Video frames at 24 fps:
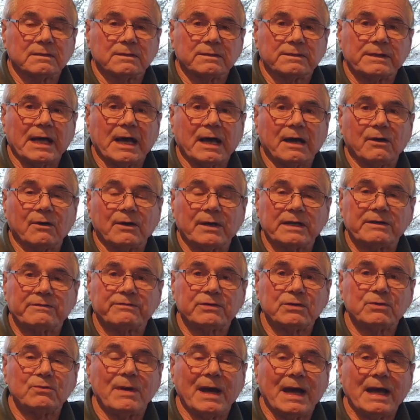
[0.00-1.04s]
Now, if
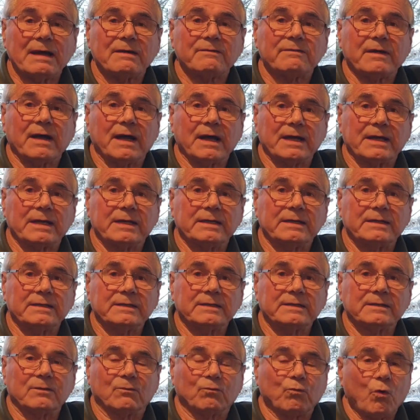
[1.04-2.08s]
you have
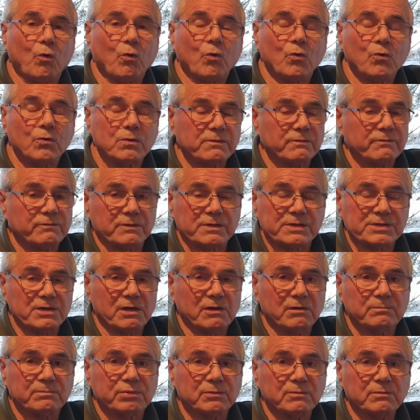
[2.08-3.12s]
a ward, for
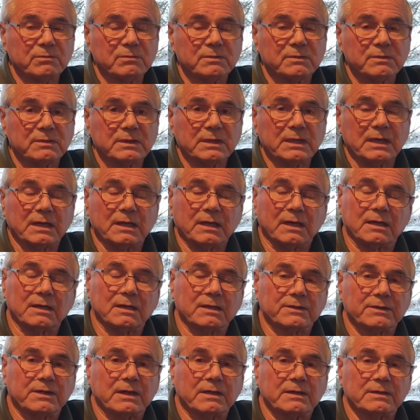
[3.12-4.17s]
example,
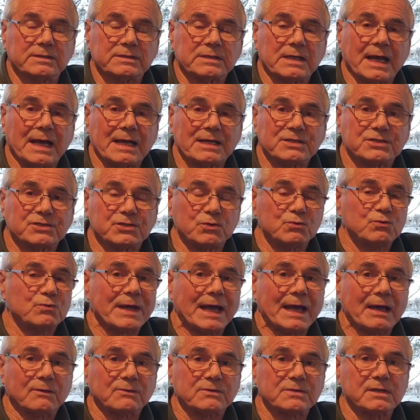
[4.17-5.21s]
that has 2
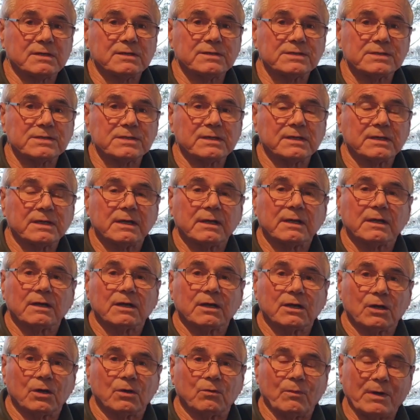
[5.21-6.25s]
councillors,
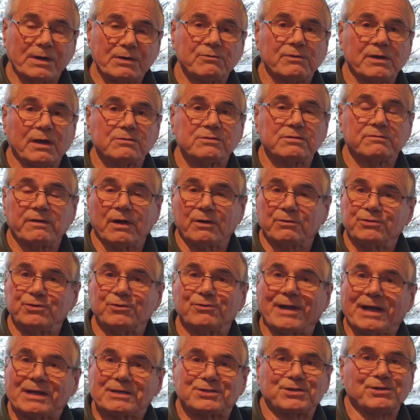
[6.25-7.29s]
when you go to vote, you
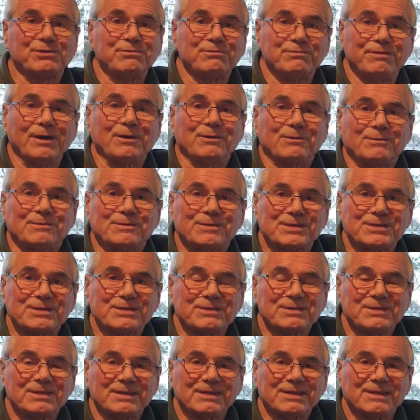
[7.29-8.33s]
get 2
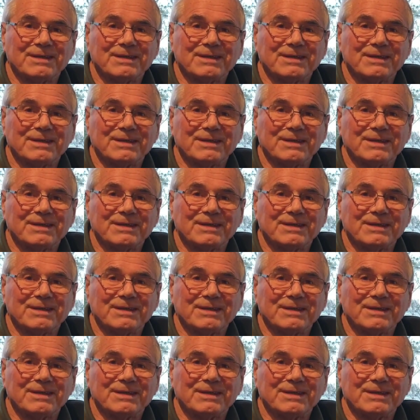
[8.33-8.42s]
votes.